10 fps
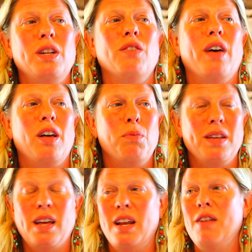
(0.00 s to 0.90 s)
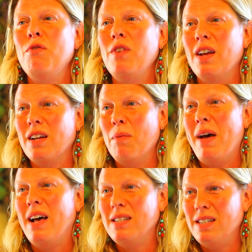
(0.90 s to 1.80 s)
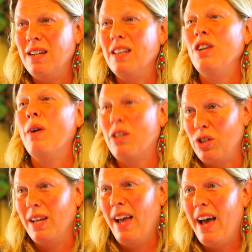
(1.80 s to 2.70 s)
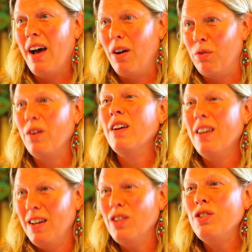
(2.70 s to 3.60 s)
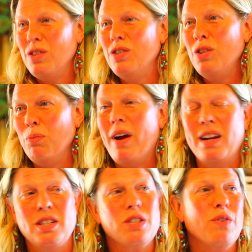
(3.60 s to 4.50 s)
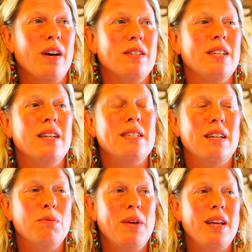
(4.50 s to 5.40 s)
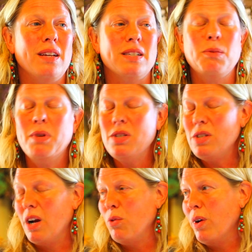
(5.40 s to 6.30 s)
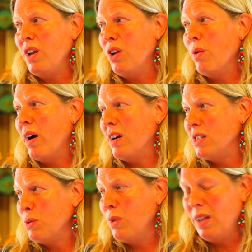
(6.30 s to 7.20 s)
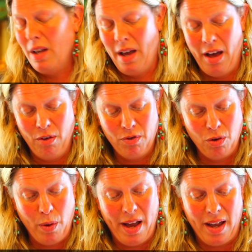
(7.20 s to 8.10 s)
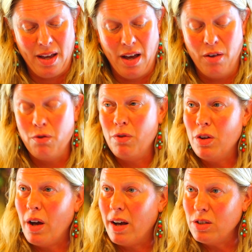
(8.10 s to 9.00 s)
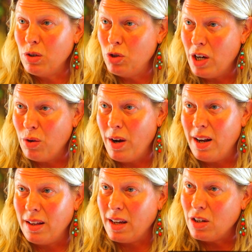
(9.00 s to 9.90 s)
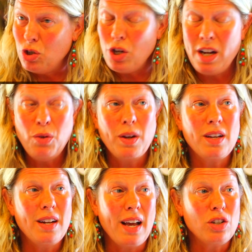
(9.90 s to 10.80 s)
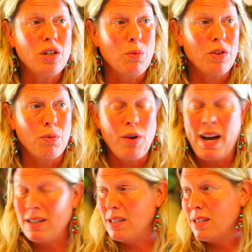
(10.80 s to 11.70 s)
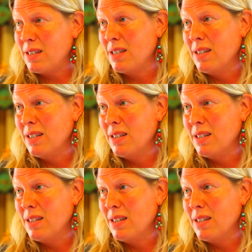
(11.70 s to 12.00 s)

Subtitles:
developing that infinite capacity that you actually have to practice for all sentient beings. But start where you are. It's really a helpful way of also generating like a genuine connection with the practice,